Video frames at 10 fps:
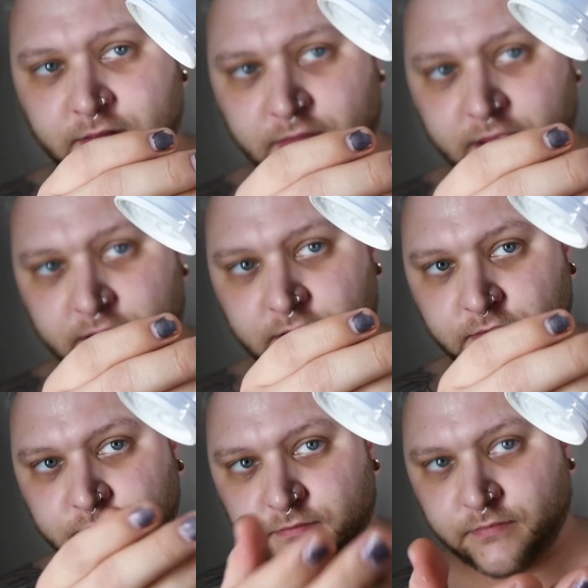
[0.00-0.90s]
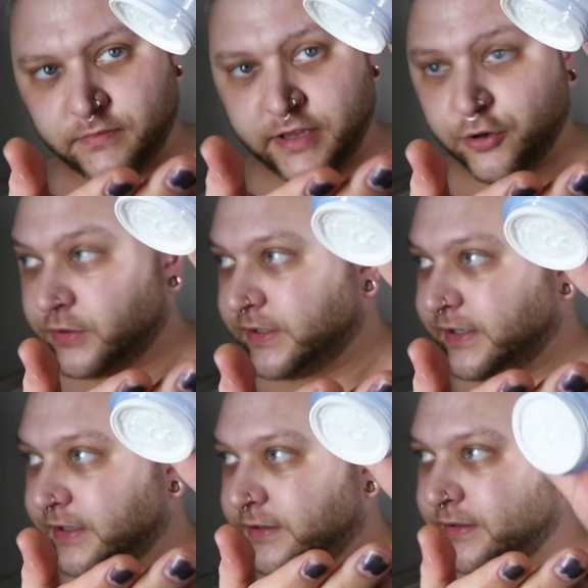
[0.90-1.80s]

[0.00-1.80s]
Like, literally,